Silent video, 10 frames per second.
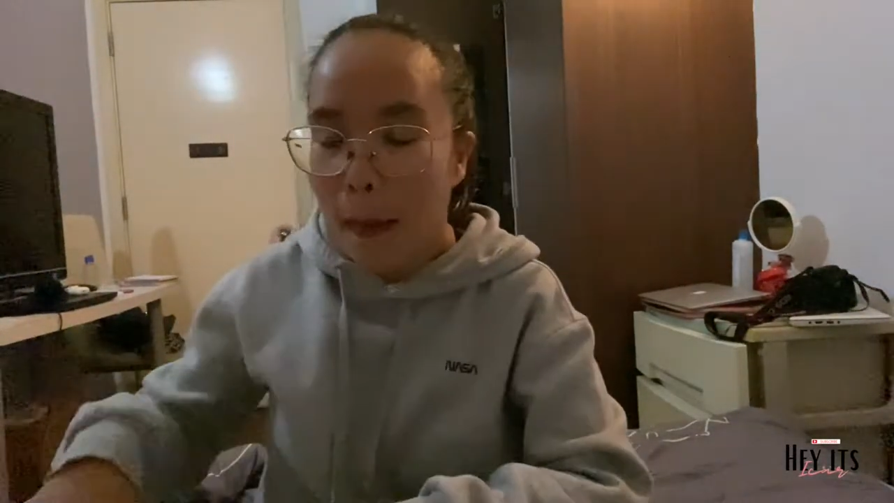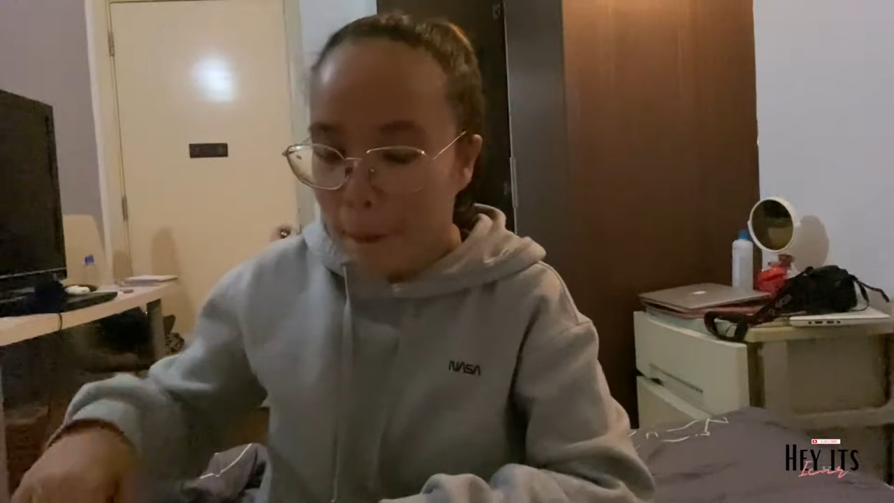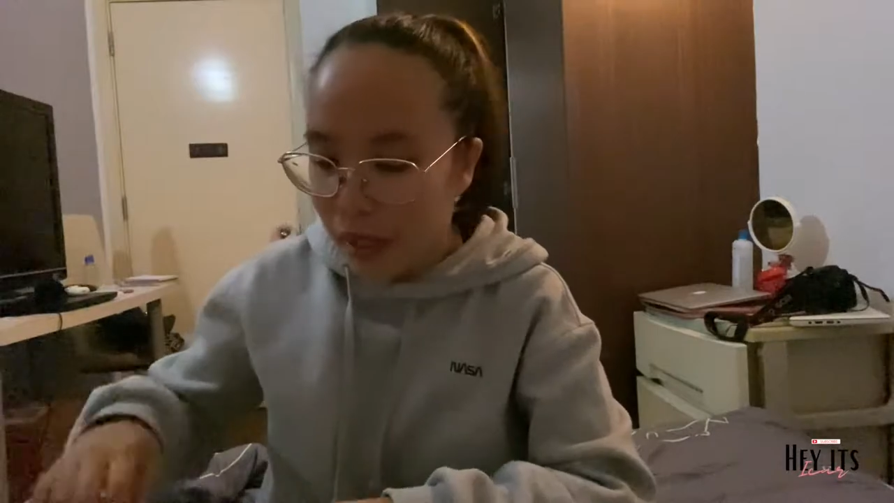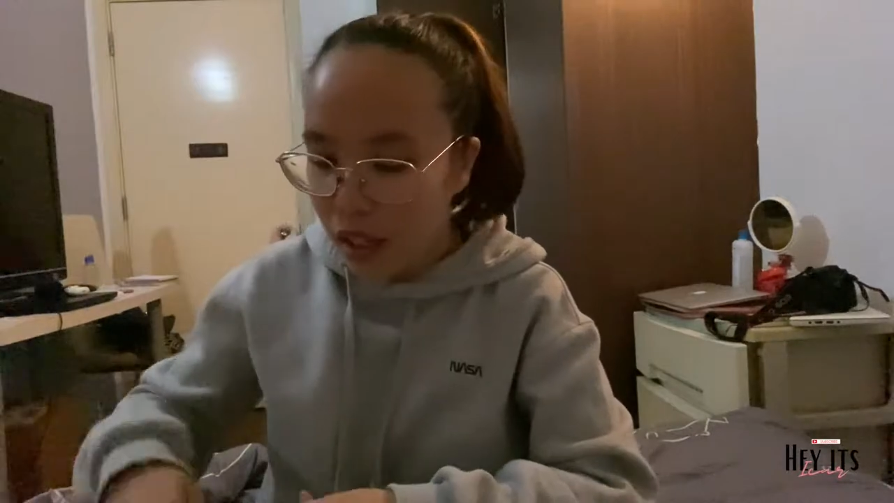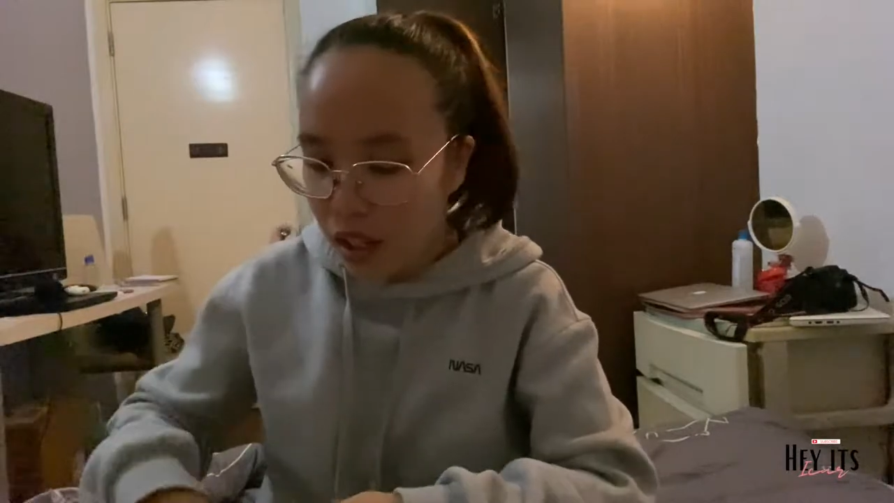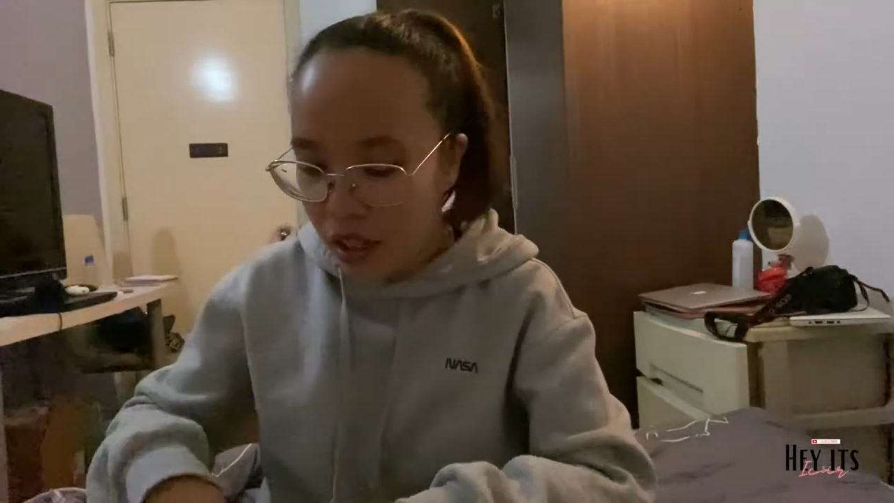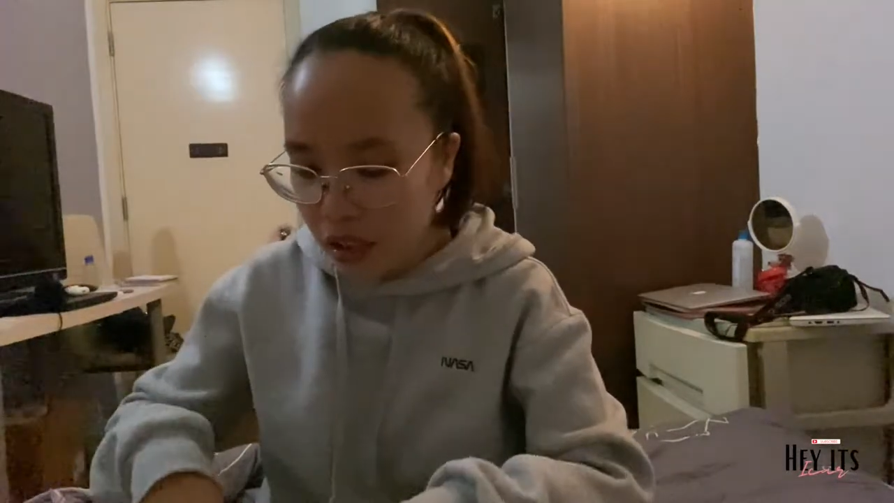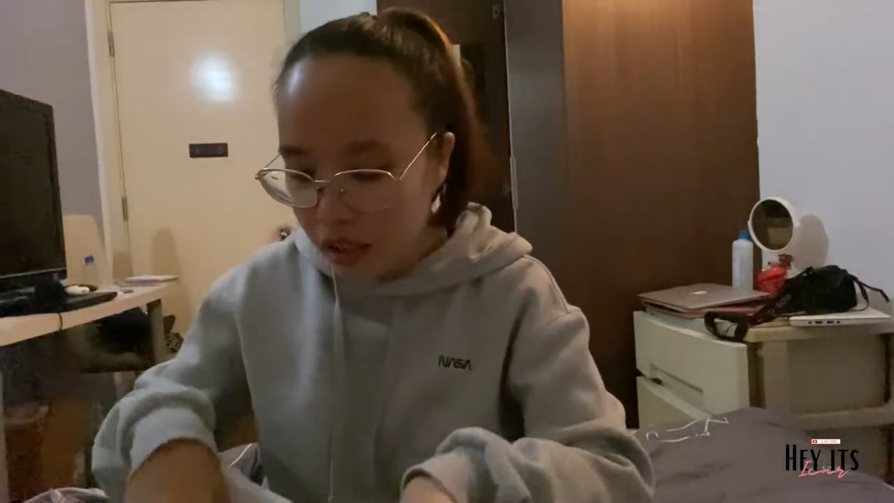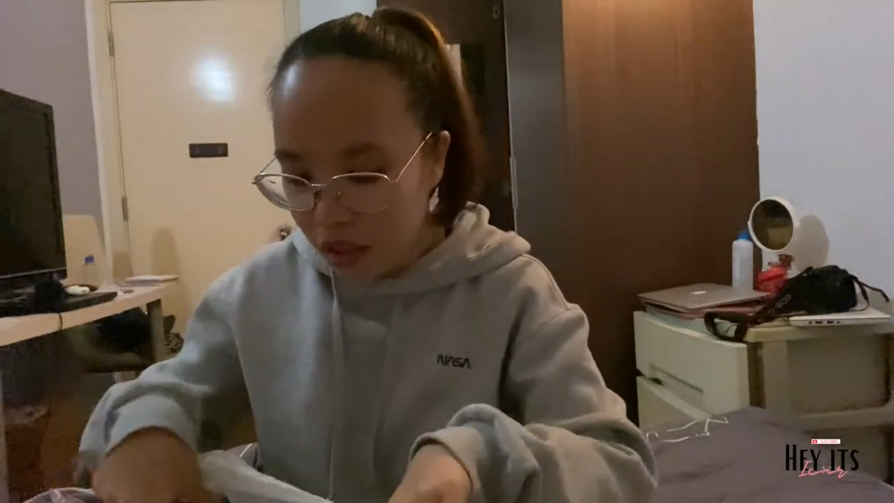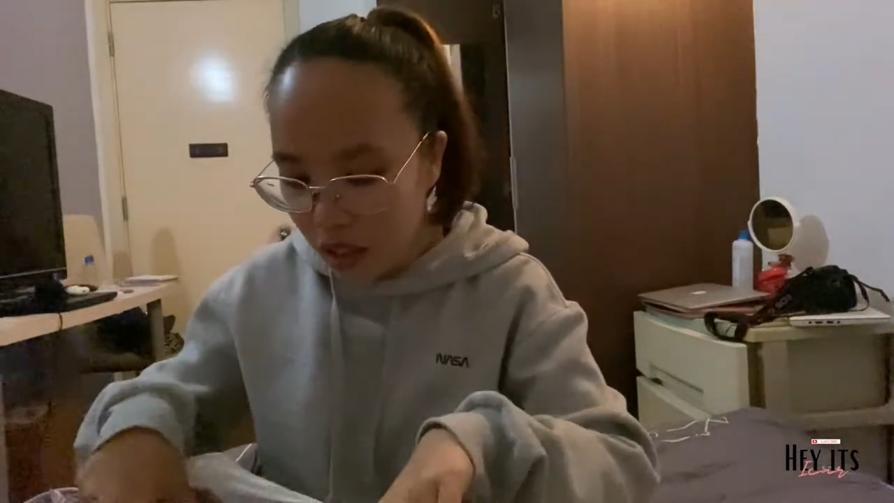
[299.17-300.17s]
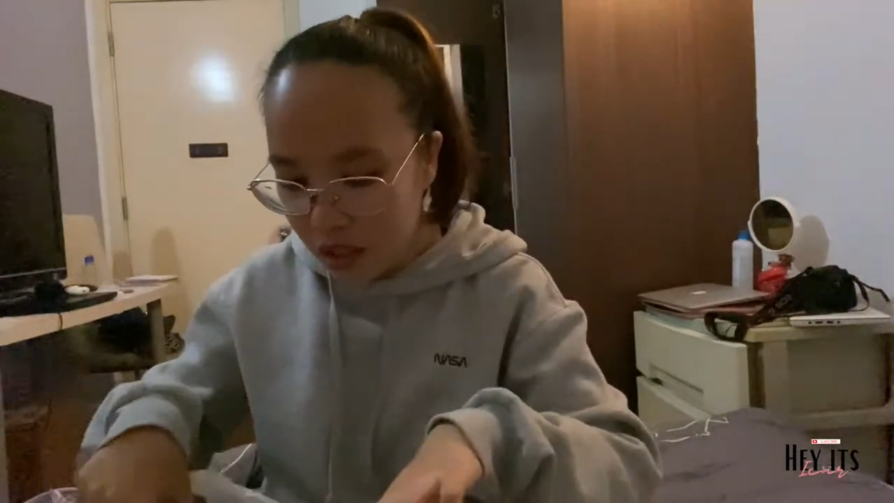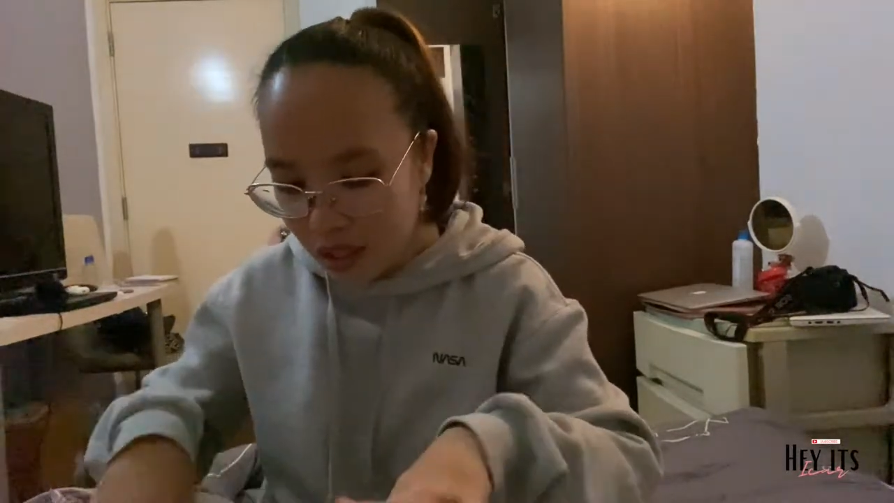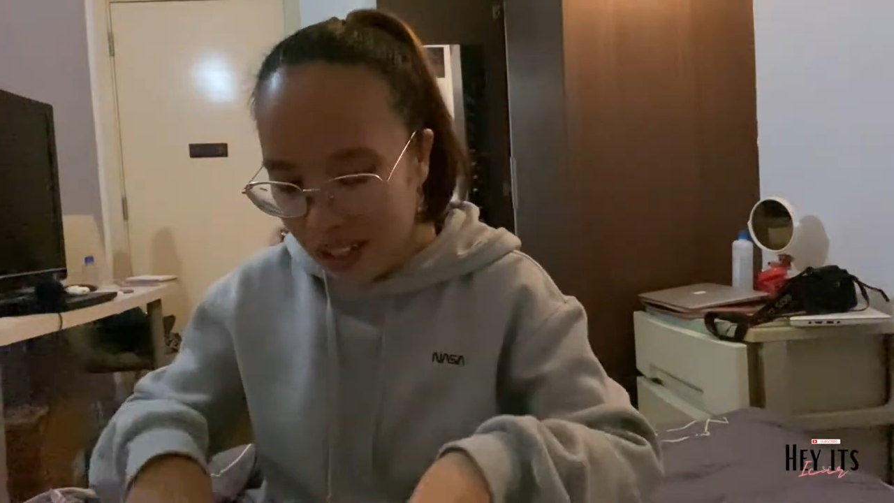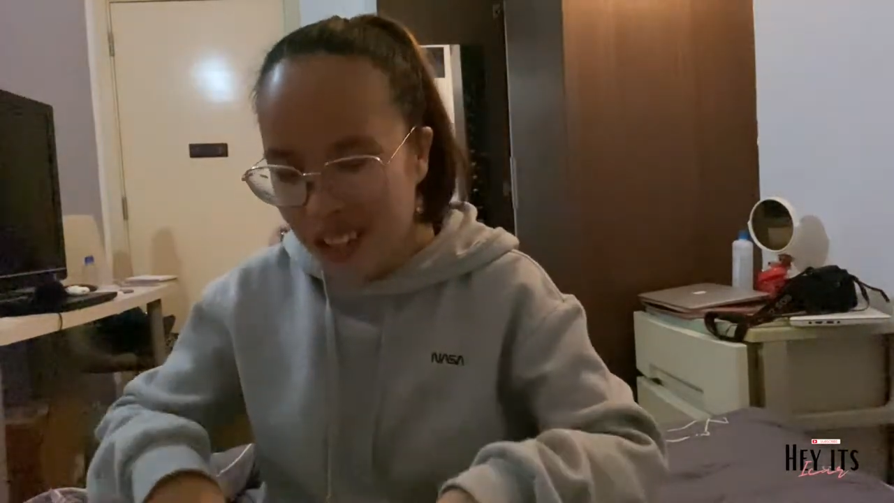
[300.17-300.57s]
But here are the things. I